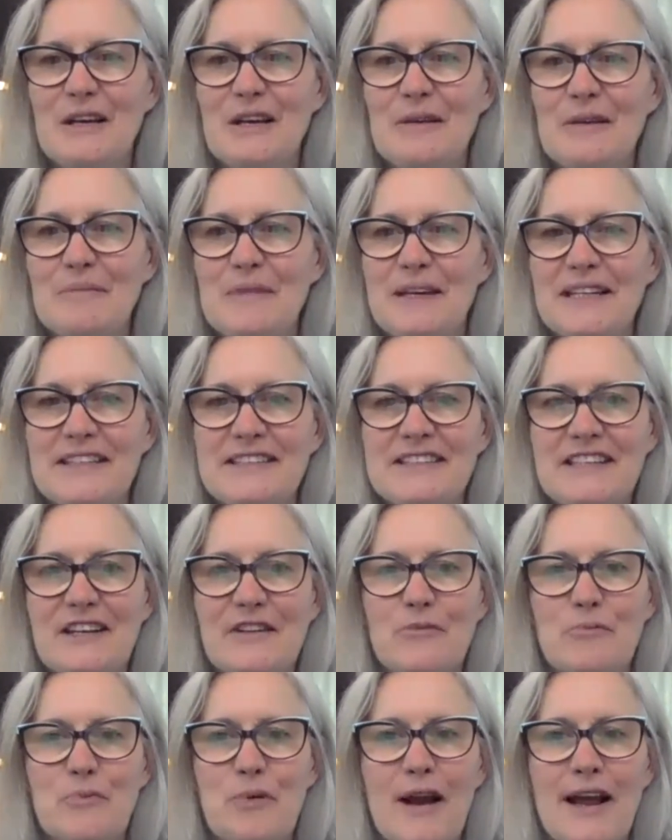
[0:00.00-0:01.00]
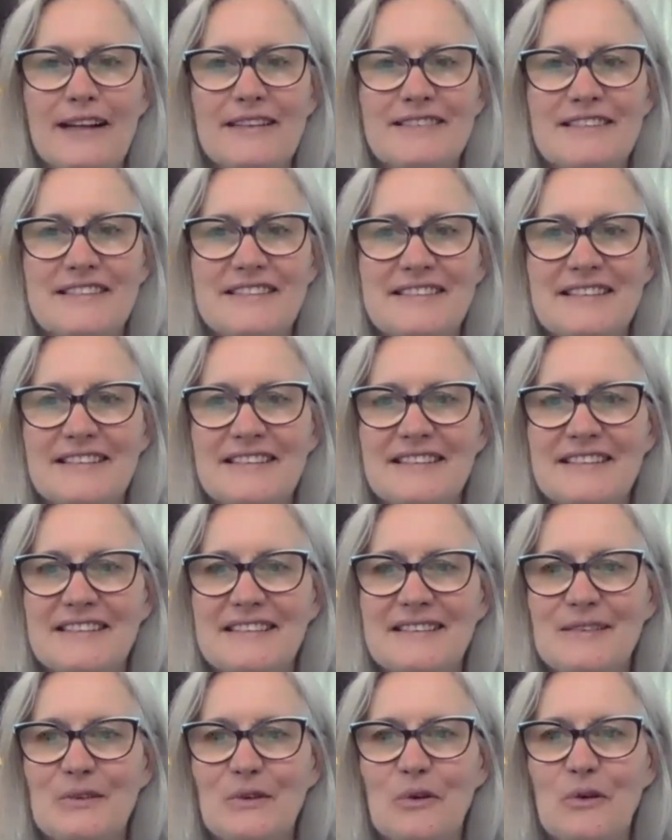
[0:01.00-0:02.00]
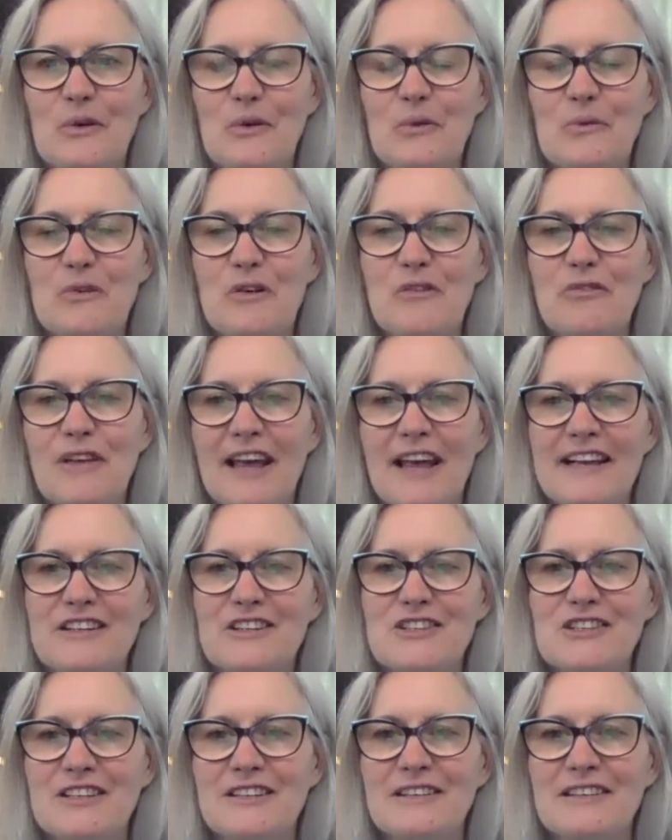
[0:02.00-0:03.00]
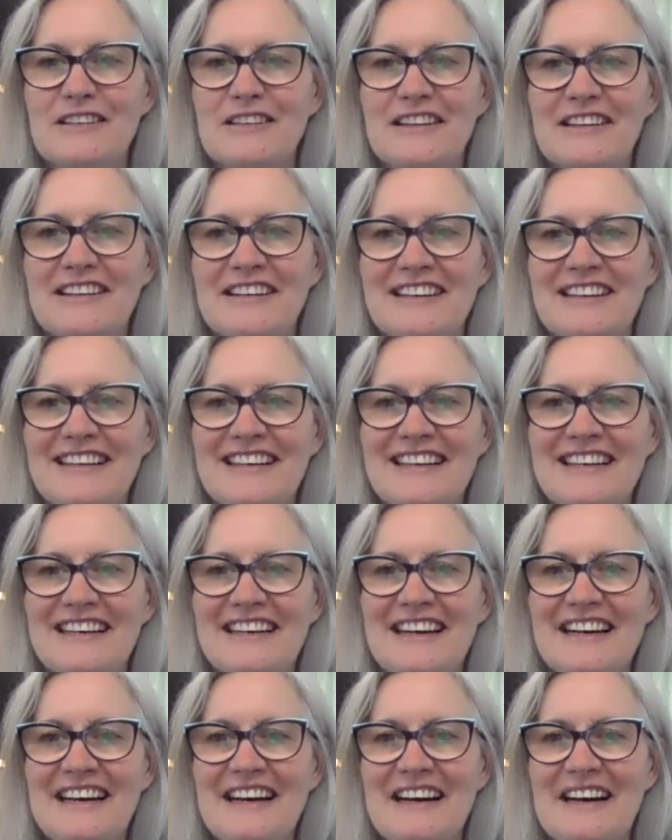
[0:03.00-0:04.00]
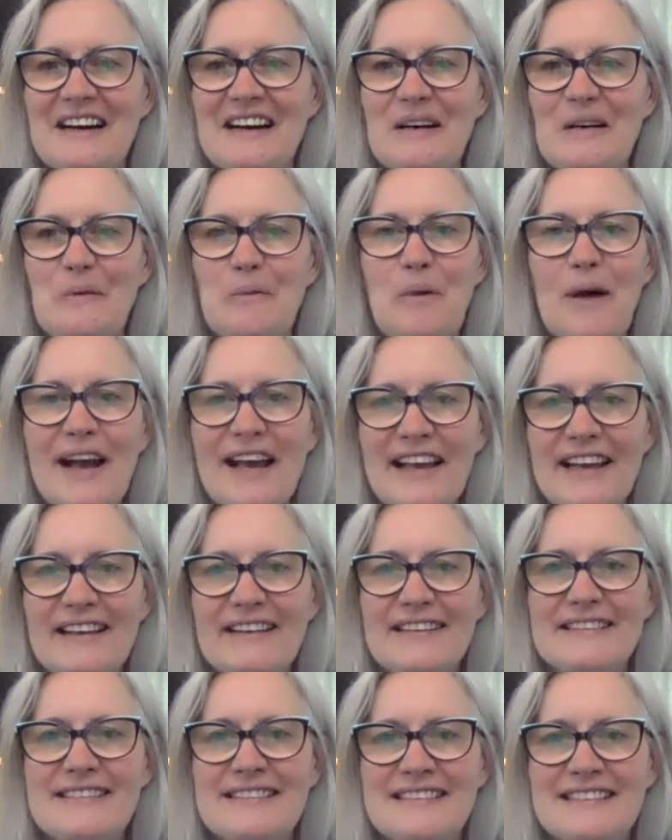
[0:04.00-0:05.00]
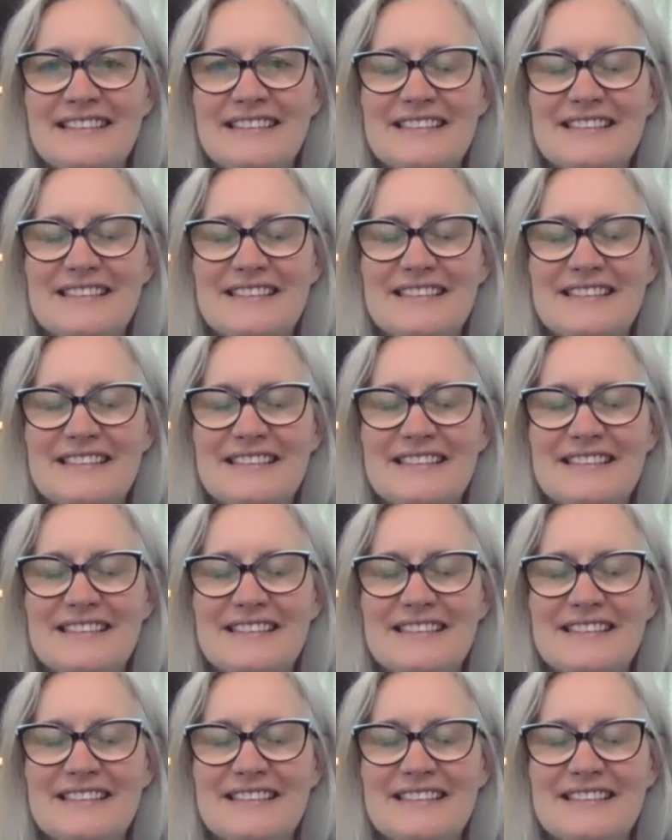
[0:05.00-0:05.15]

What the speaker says: meditative practices or reflection ways.